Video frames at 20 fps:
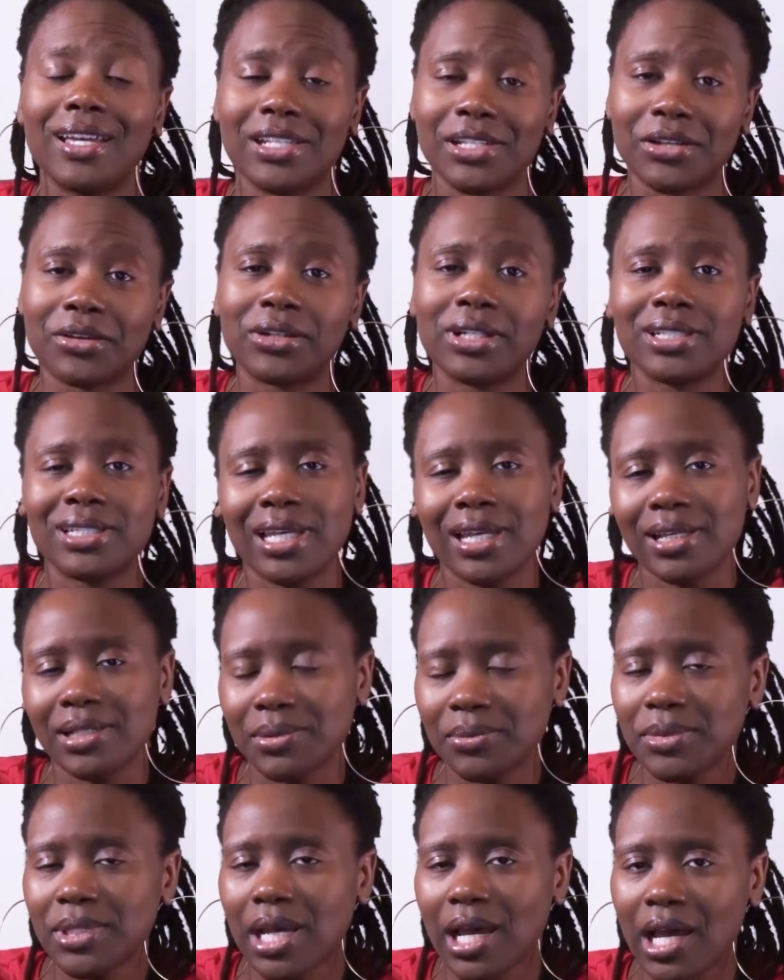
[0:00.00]
It's gonna take
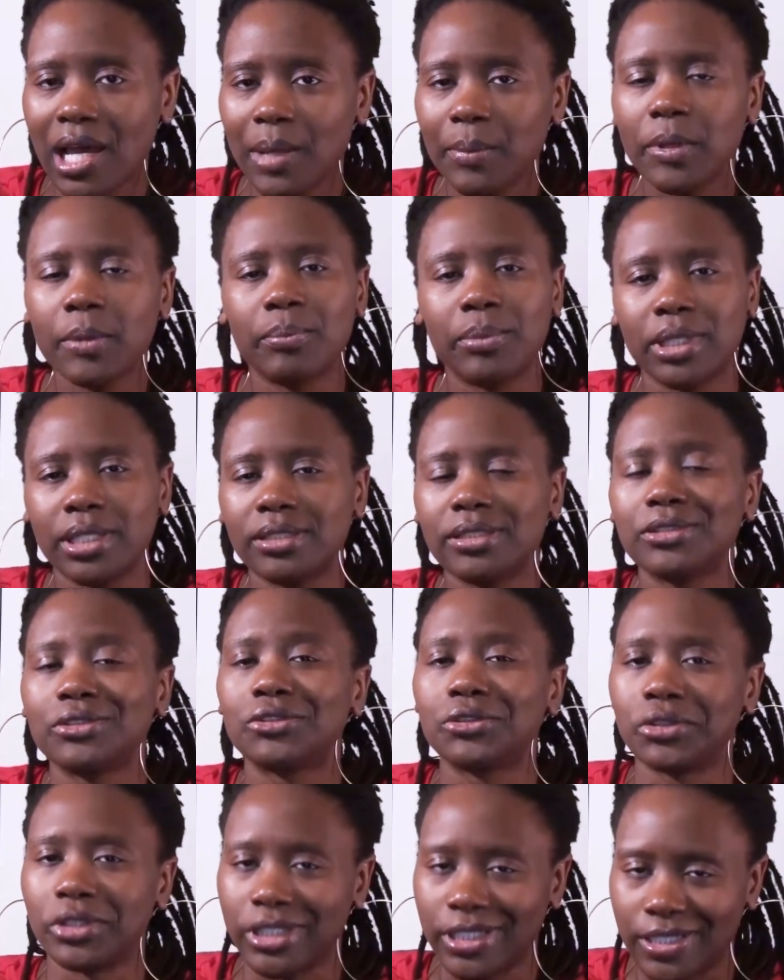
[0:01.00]
some time, but
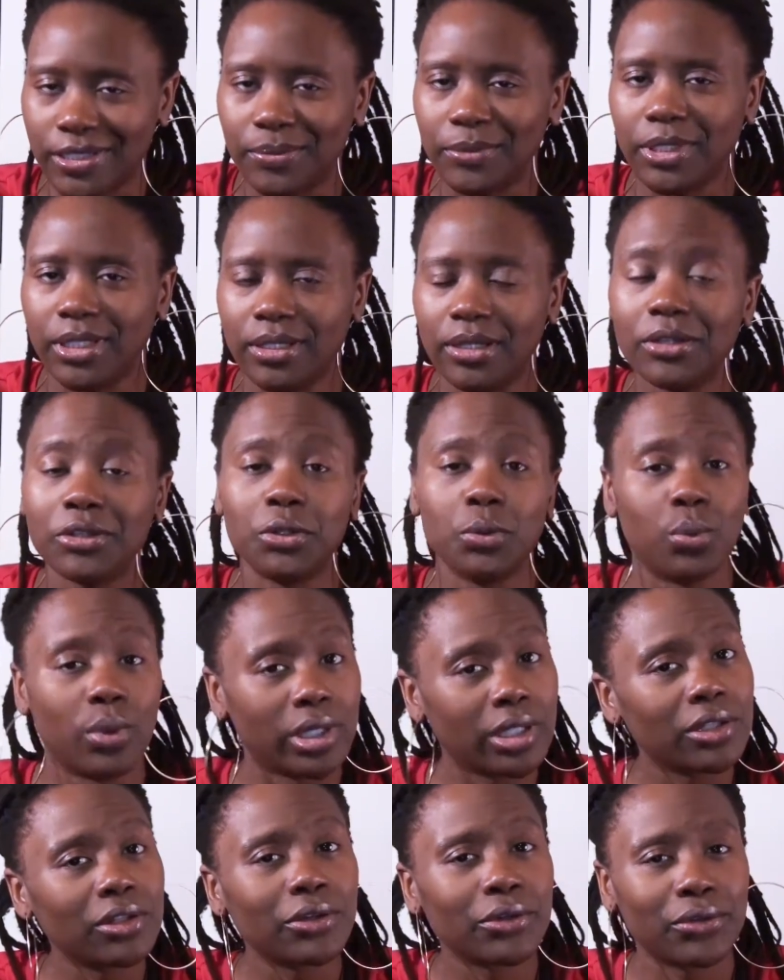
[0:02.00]
trust me, you
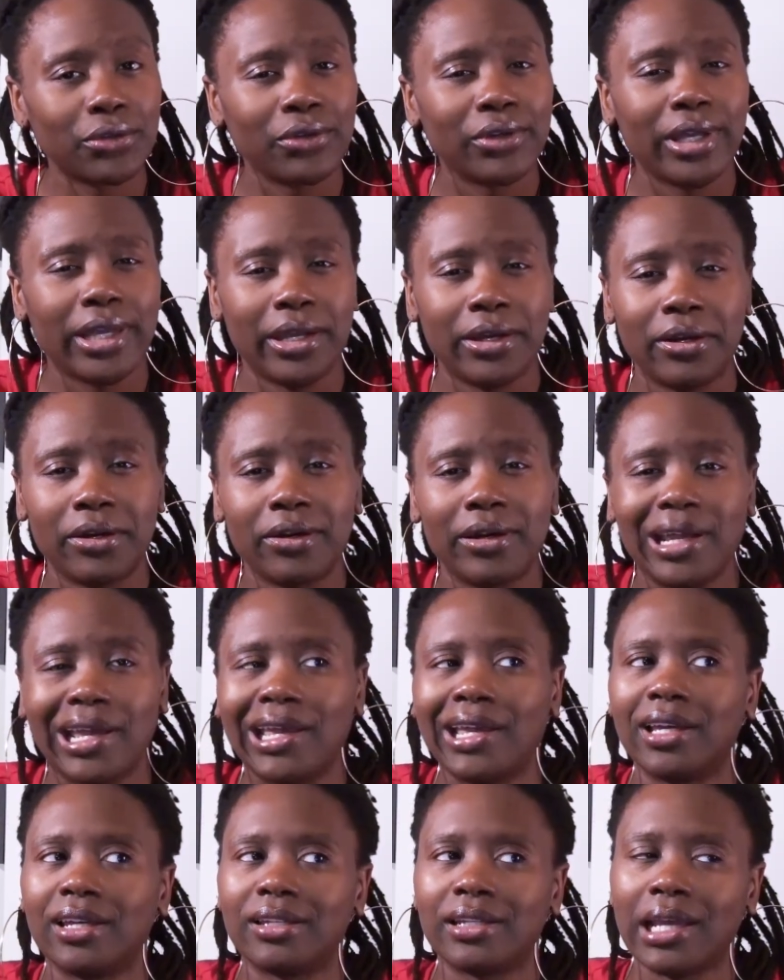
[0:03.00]
wanna learn your hair
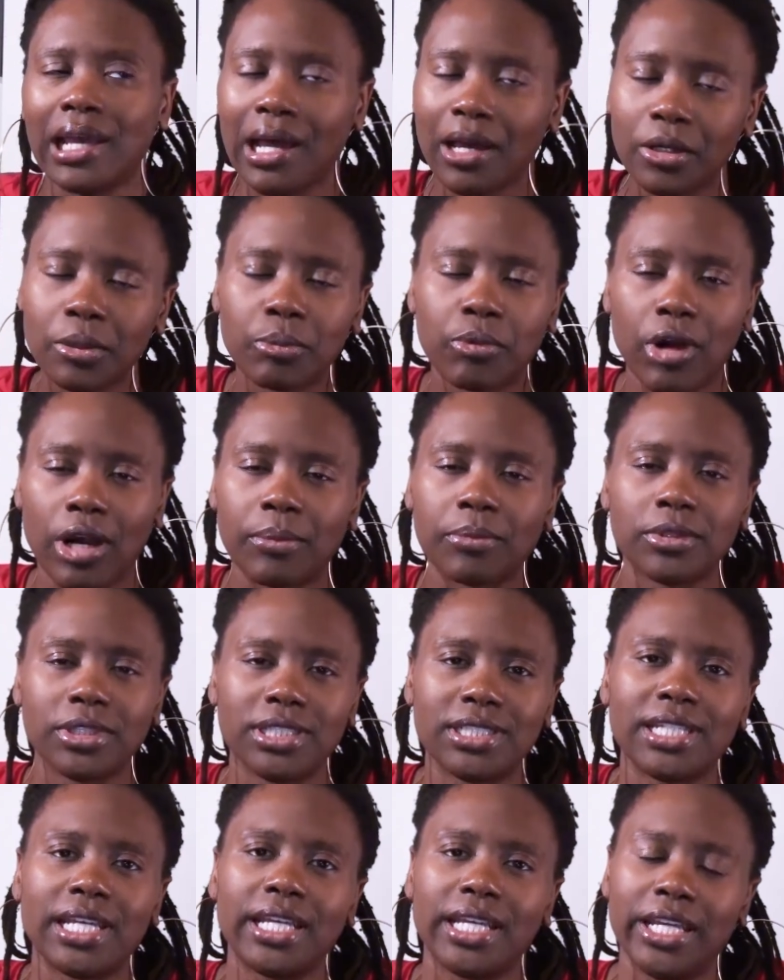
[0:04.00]
and how to properly
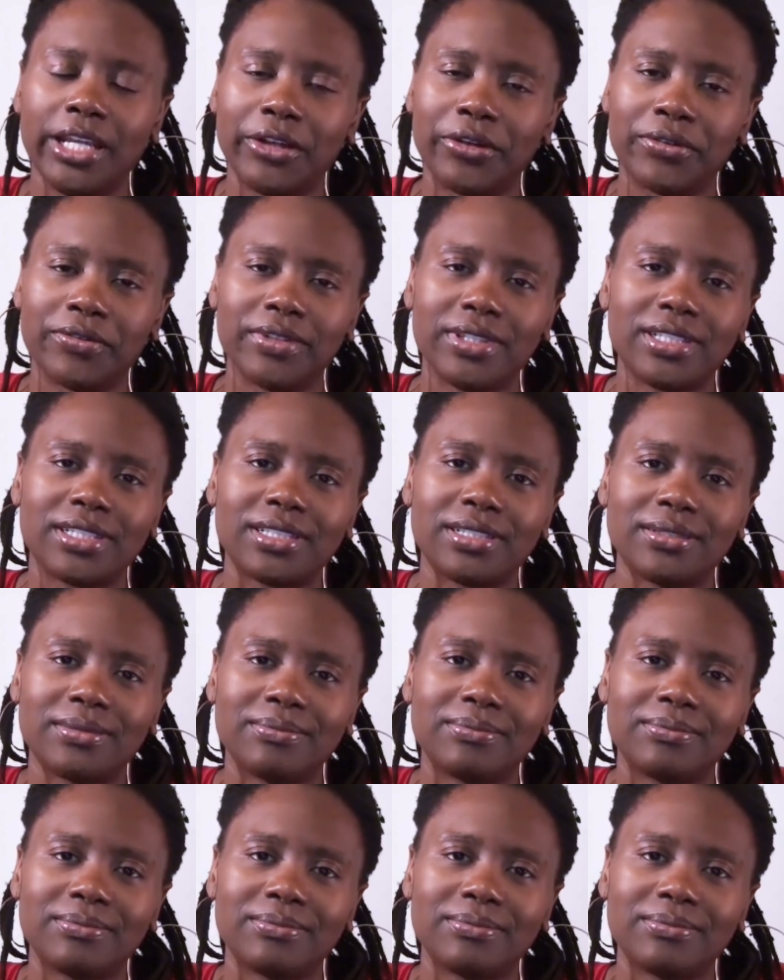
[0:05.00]
take care of it.